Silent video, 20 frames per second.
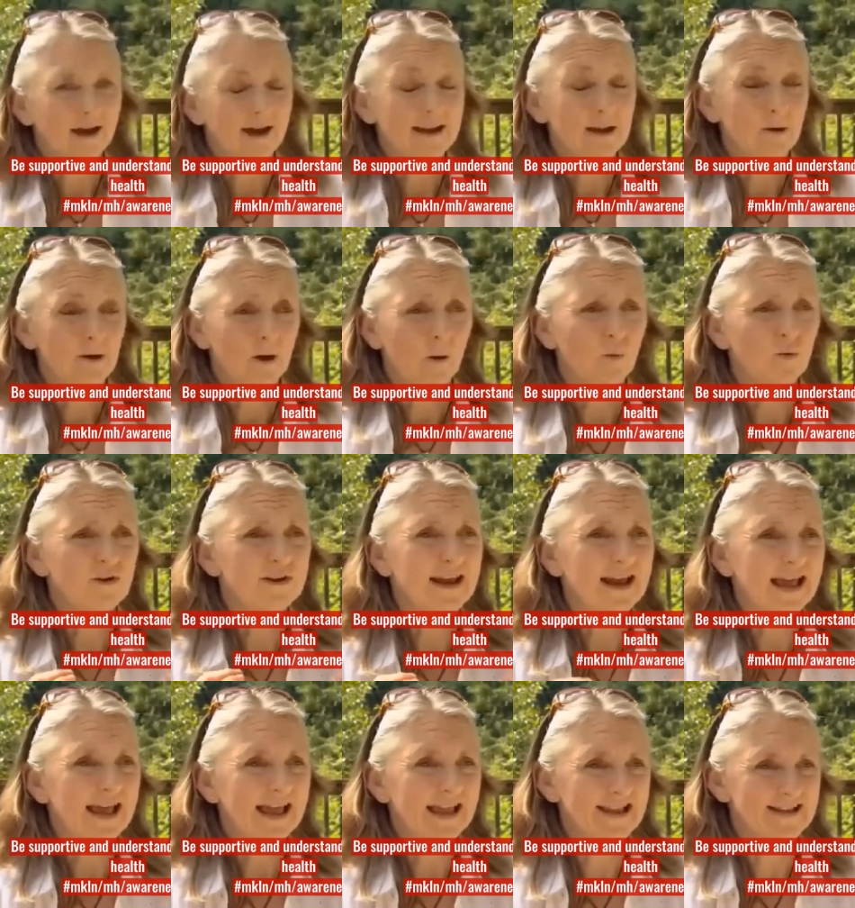I would
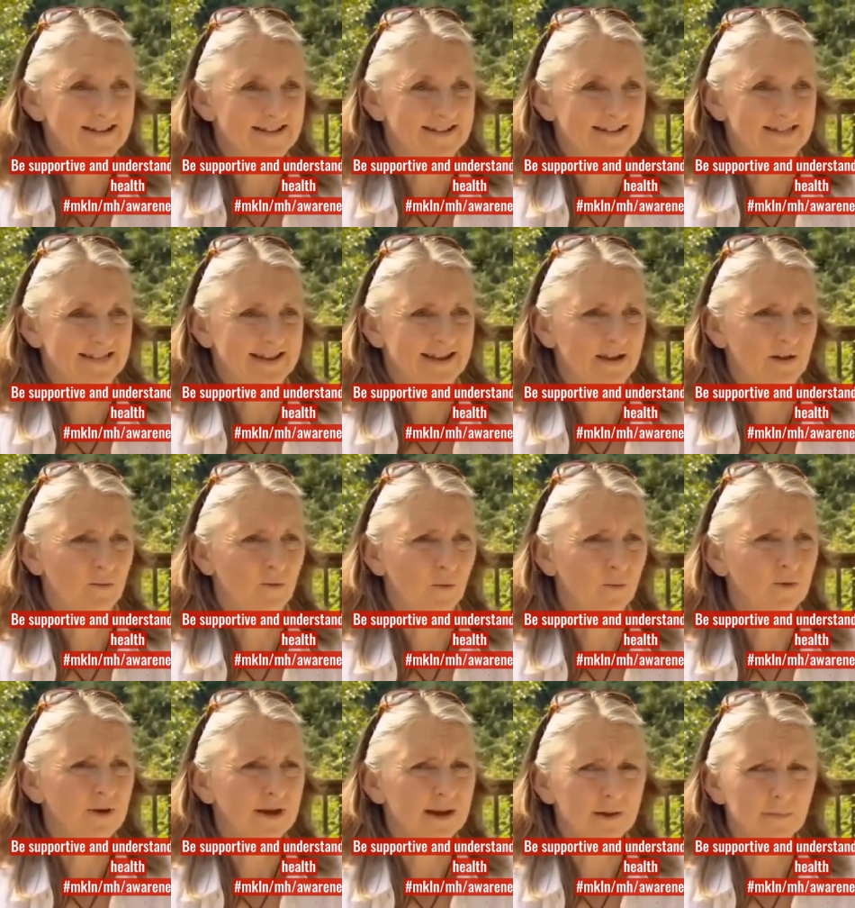hate to think what
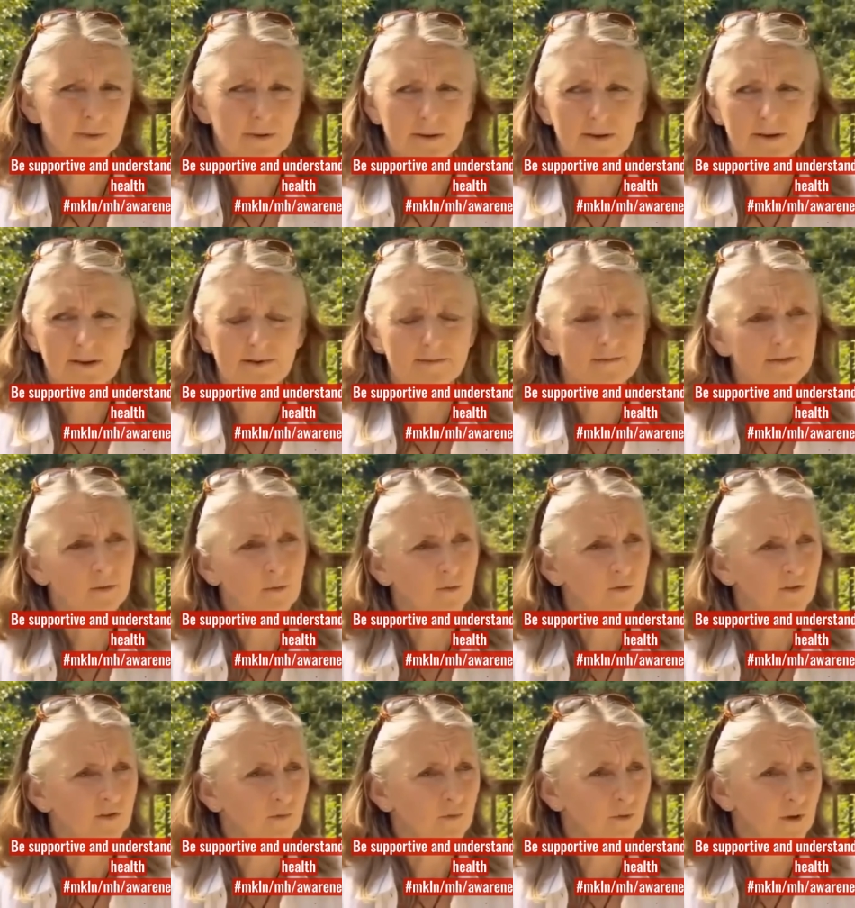would happen if there
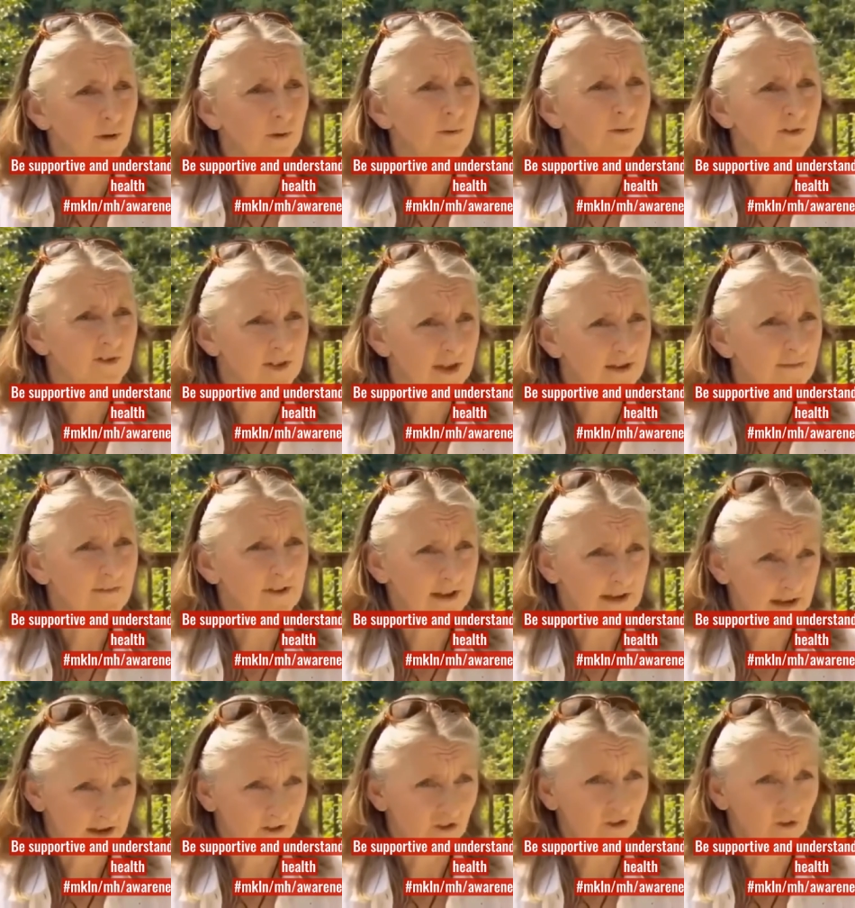was a real safety
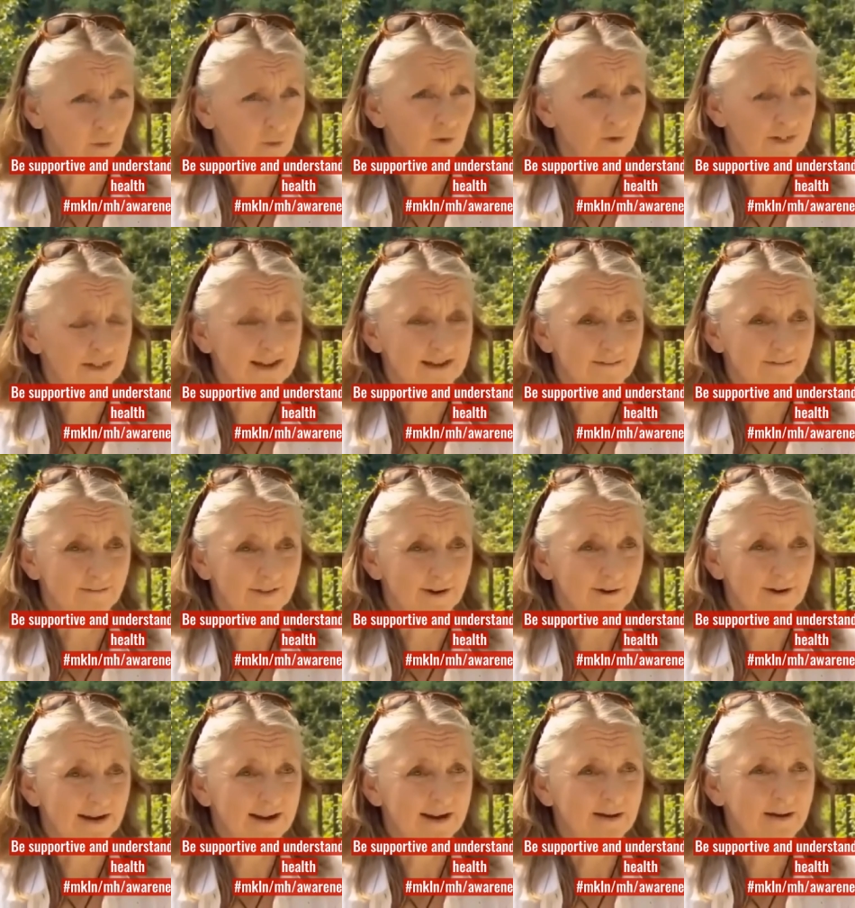issue on that
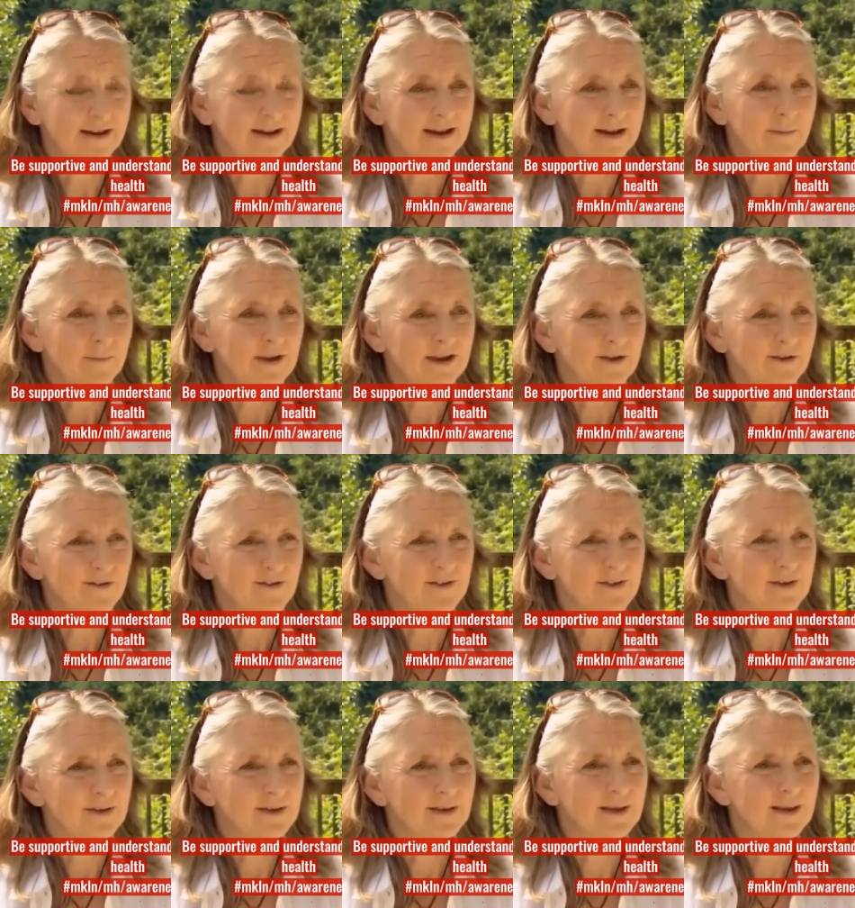ferry because
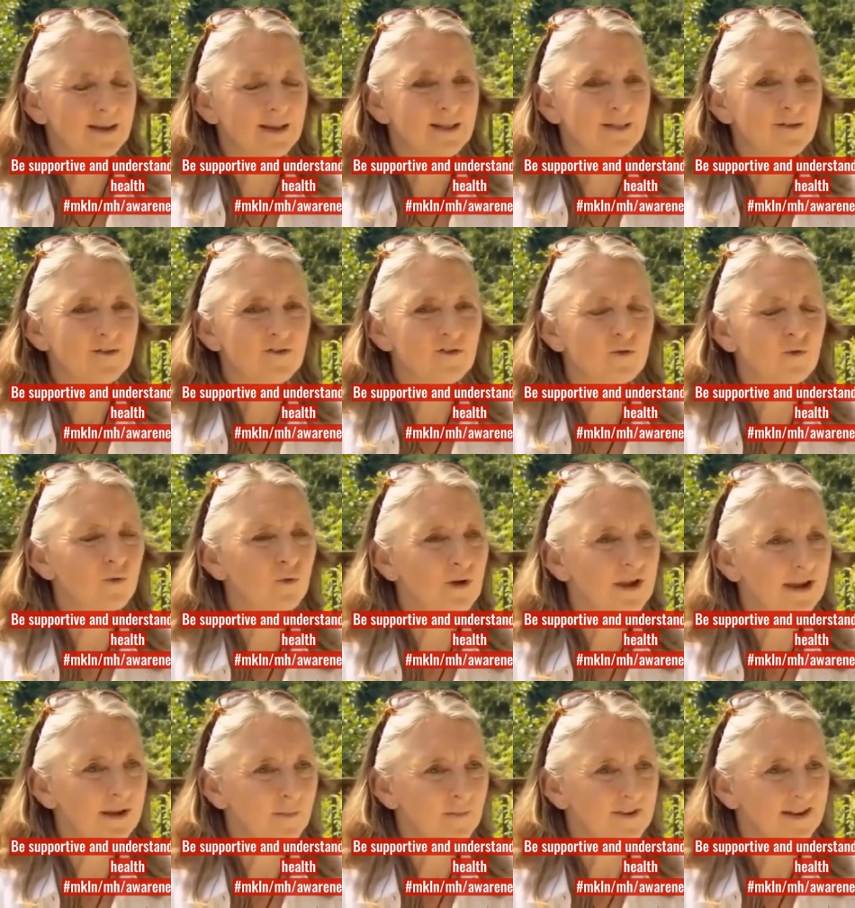the school
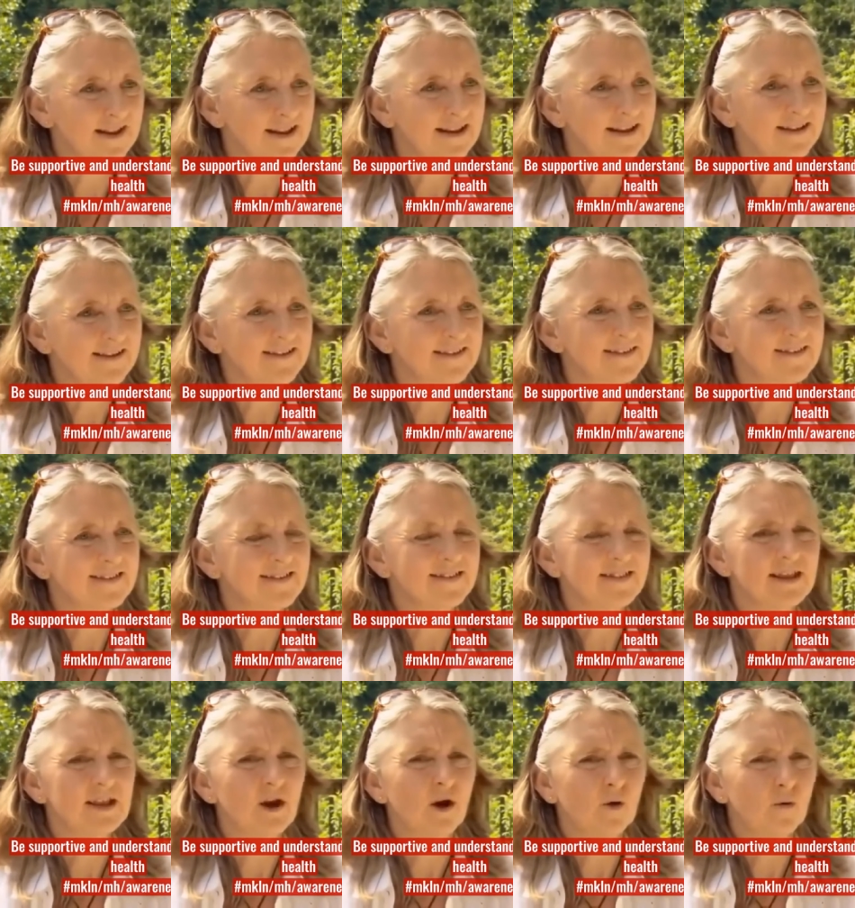keep telling us that
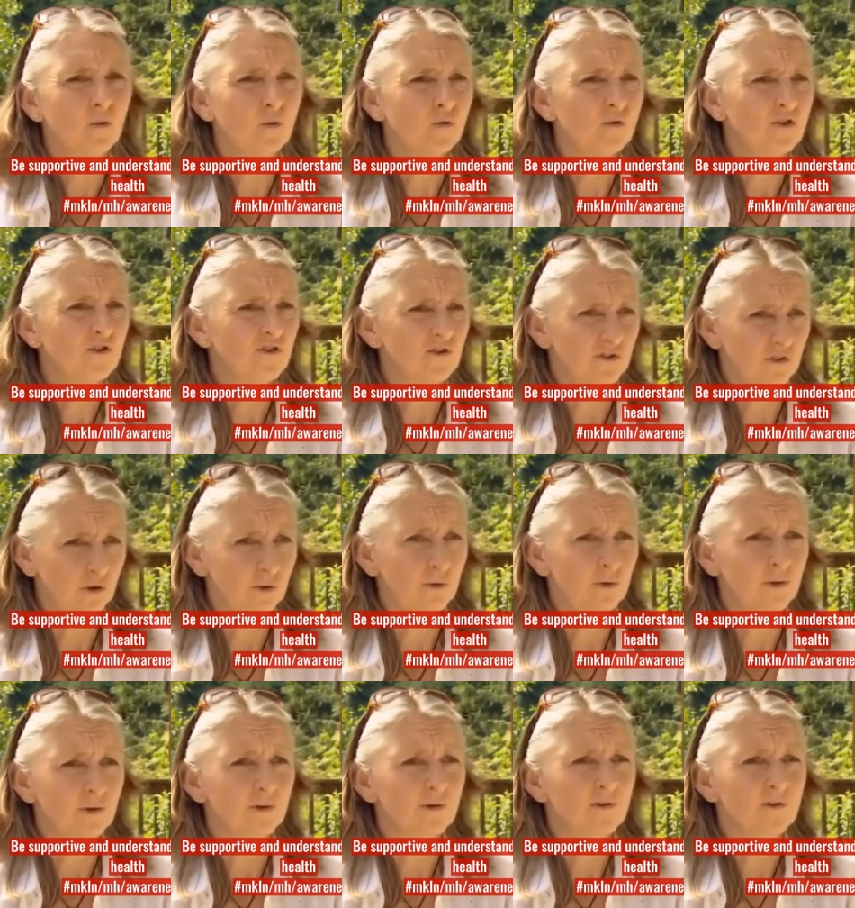the older
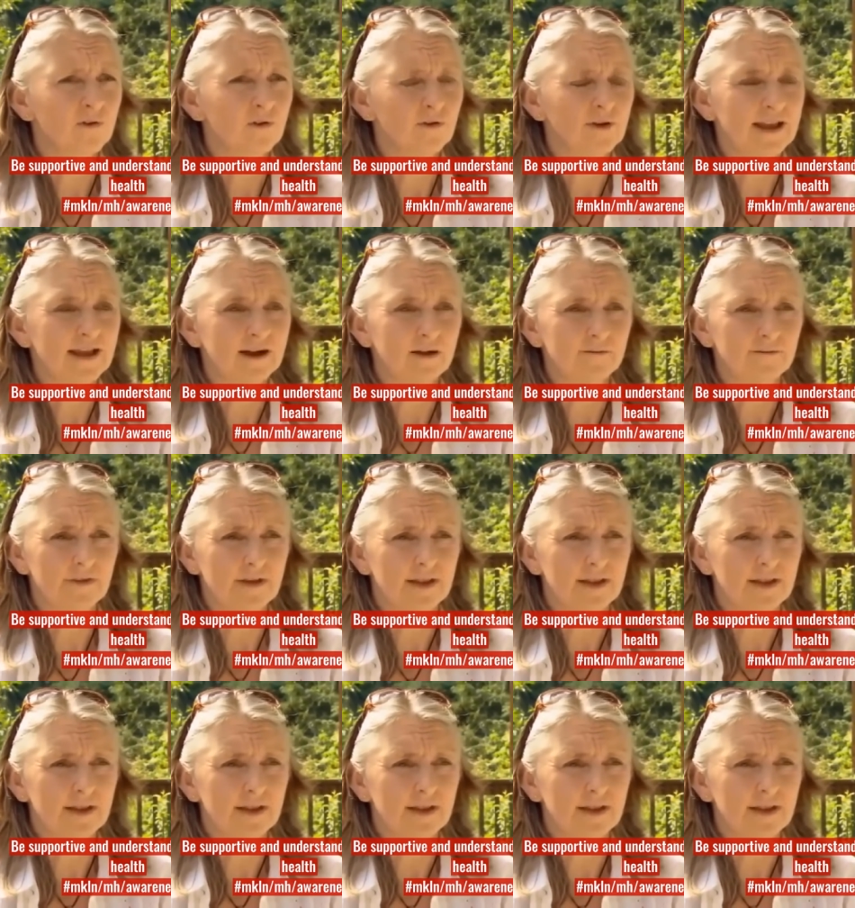students look out for